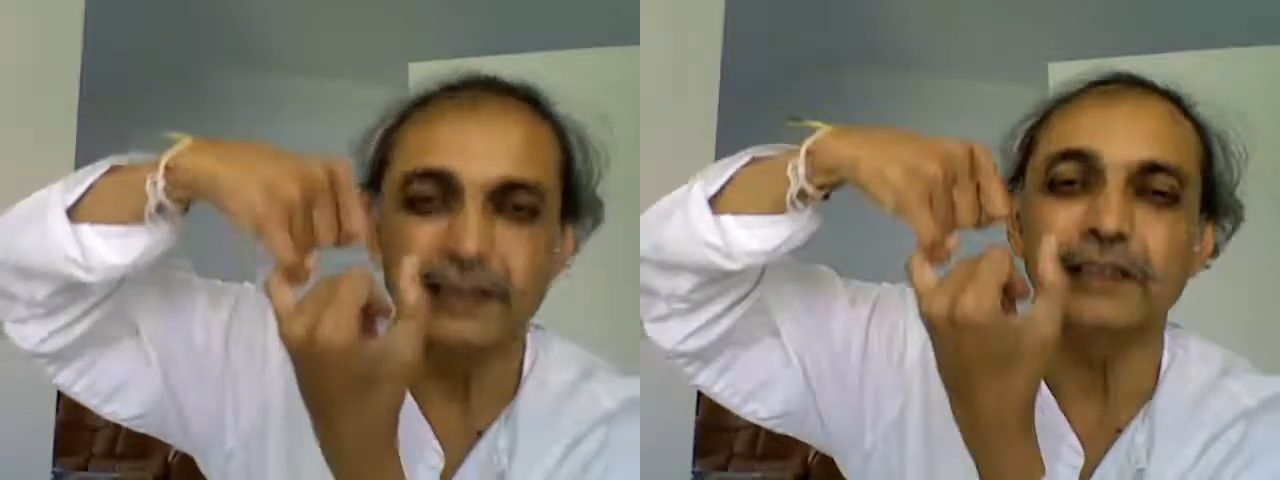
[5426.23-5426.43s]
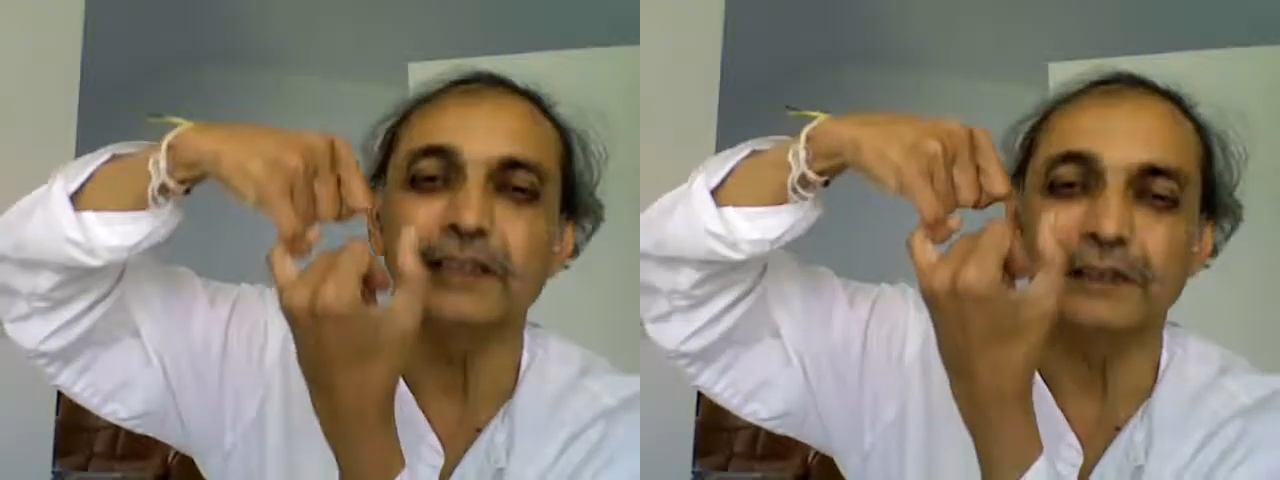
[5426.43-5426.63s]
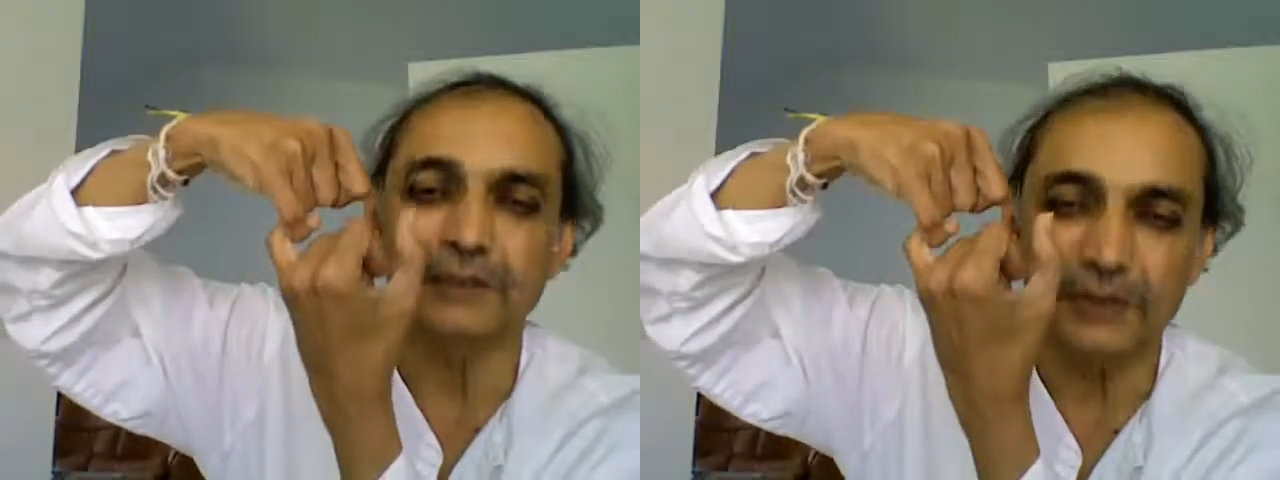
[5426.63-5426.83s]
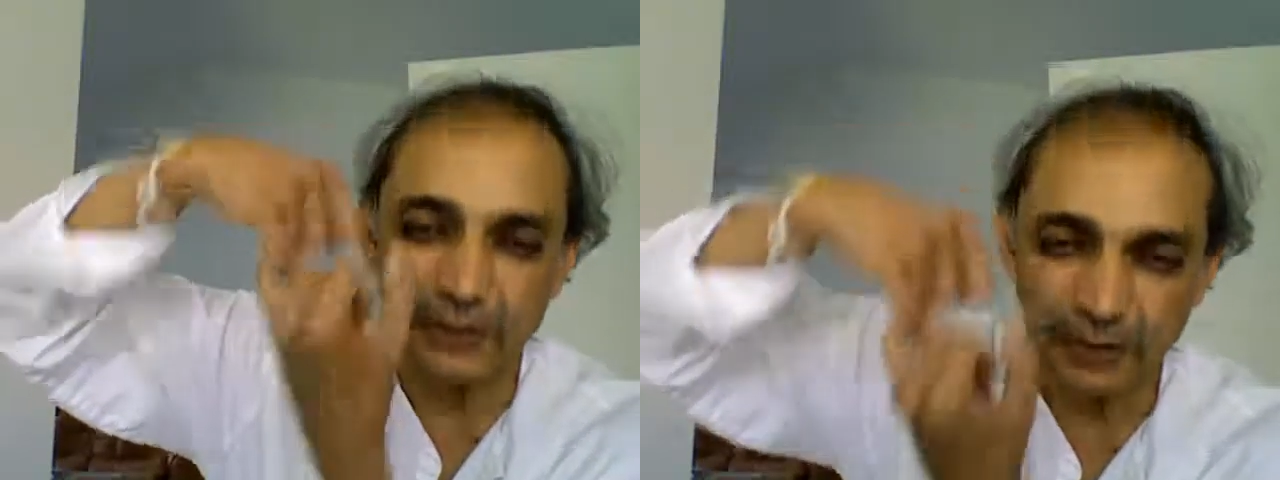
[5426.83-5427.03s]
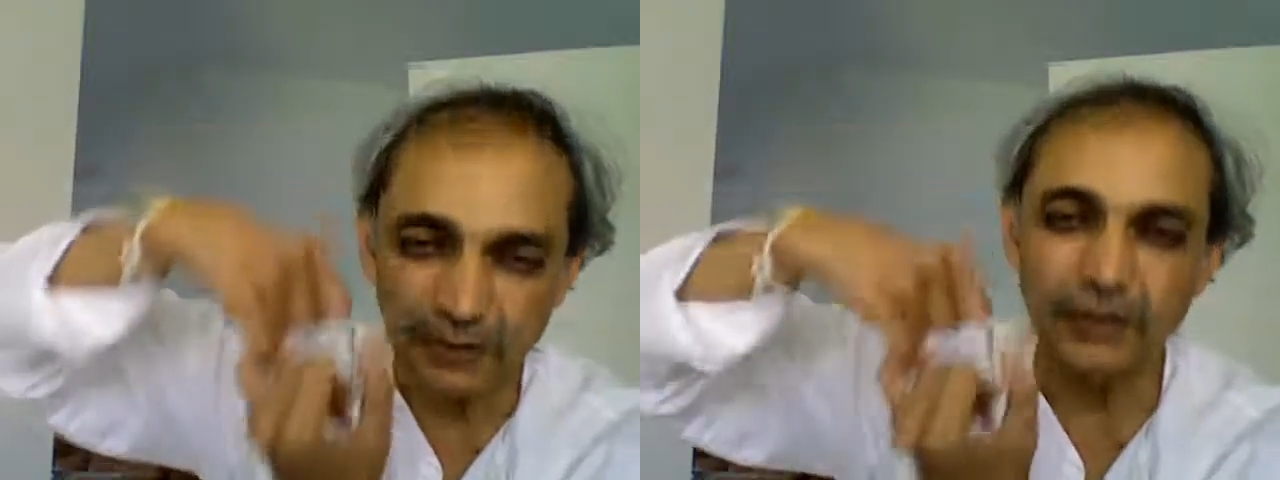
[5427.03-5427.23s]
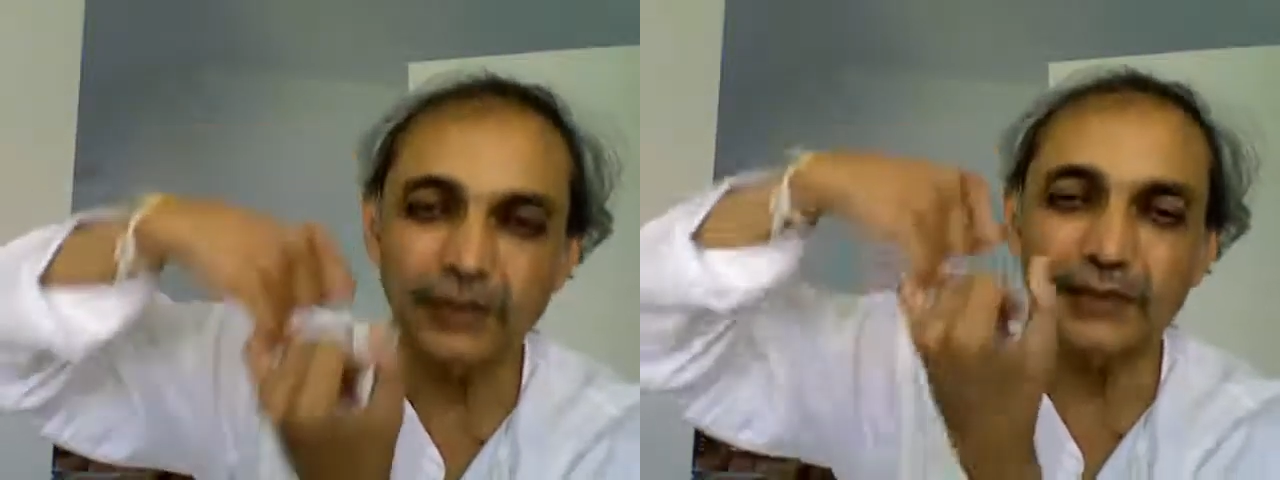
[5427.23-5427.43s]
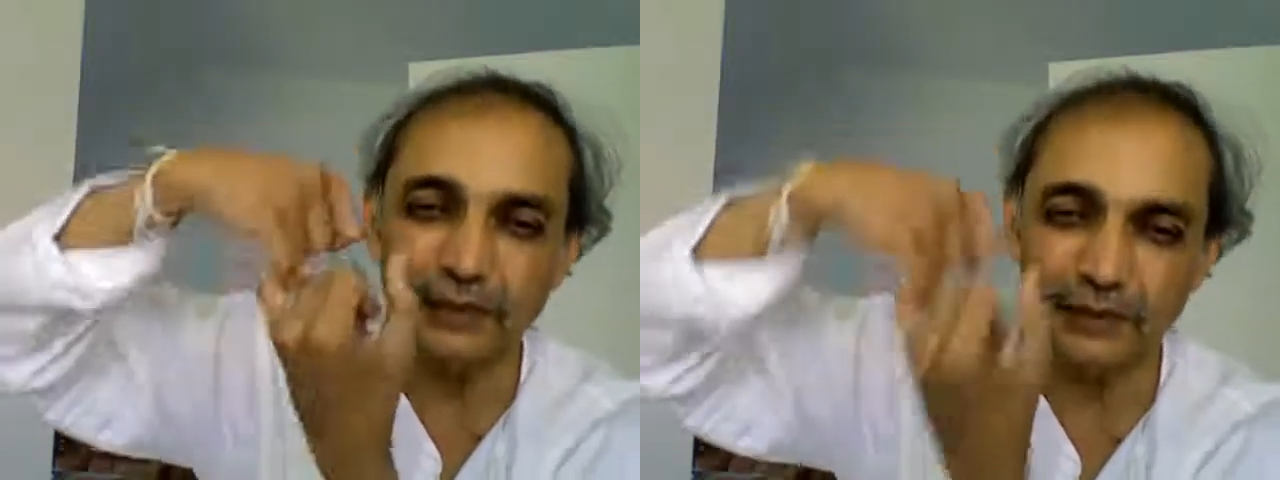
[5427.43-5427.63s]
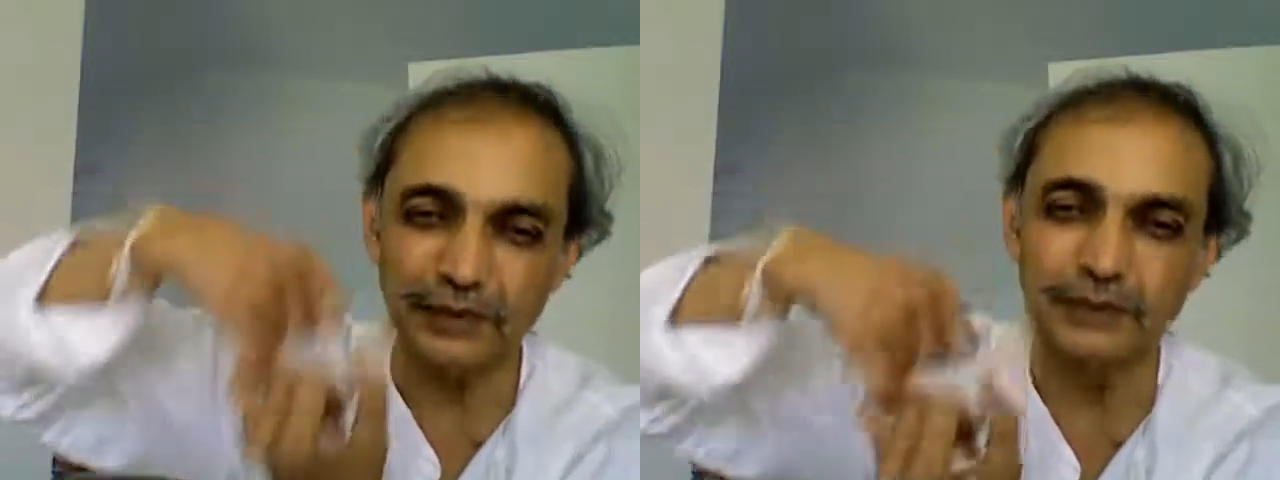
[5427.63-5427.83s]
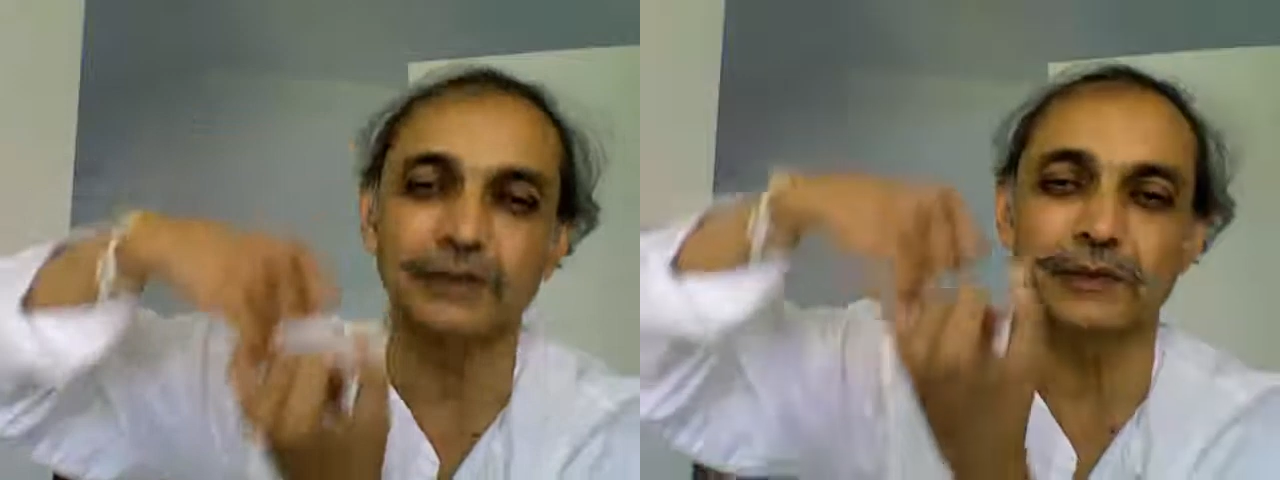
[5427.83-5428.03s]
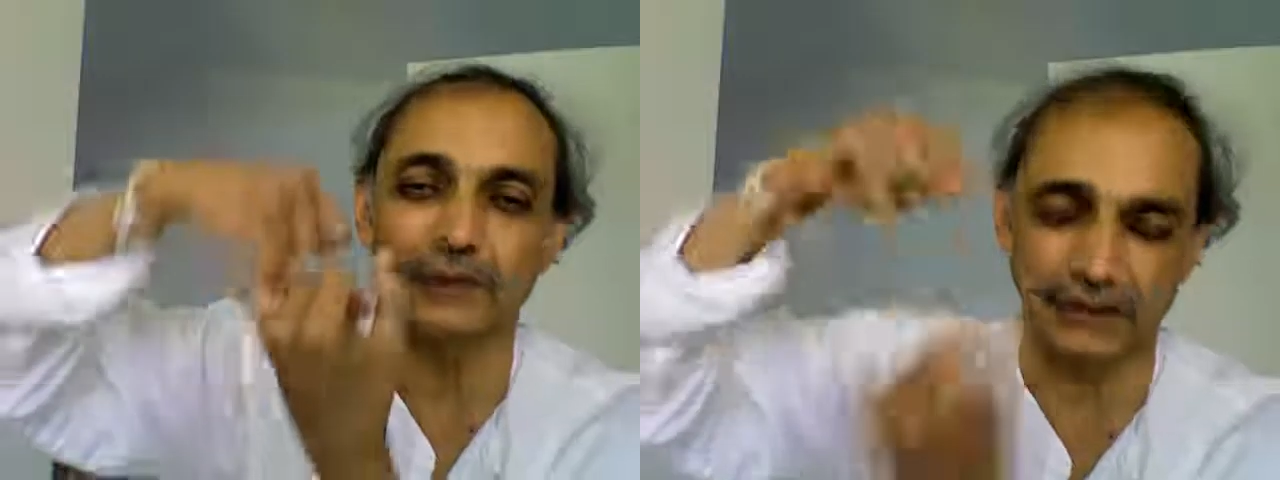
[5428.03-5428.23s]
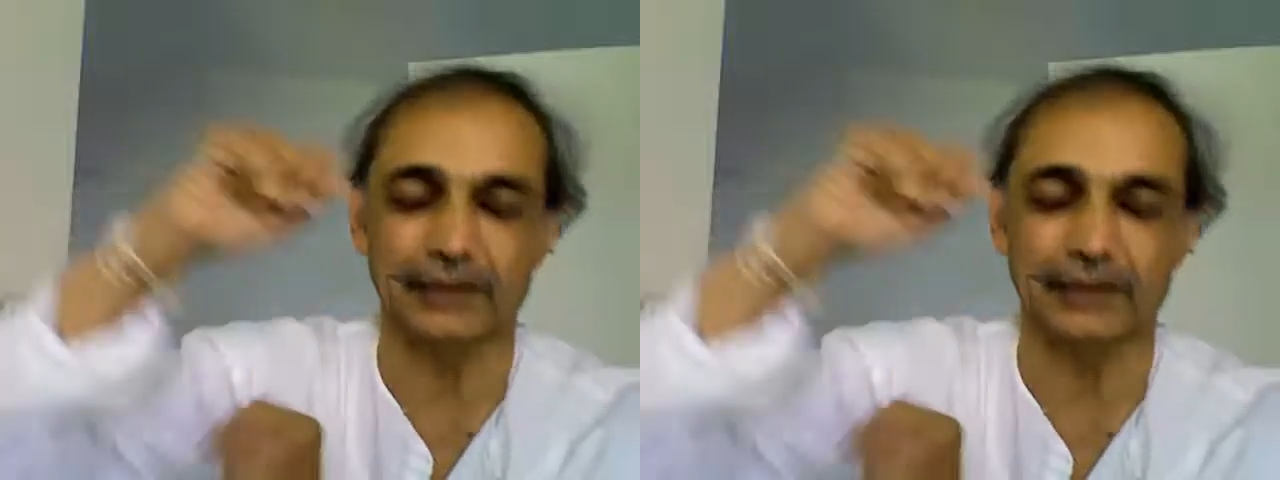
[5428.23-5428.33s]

he is surely going to sink.